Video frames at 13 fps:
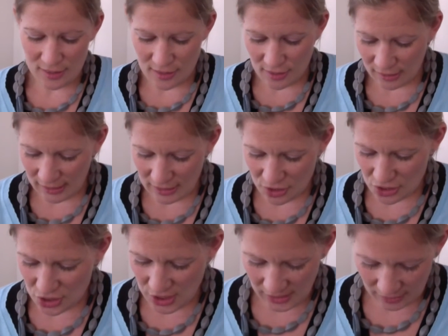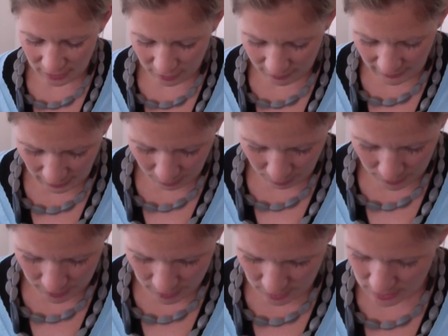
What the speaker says: So let's check who that was.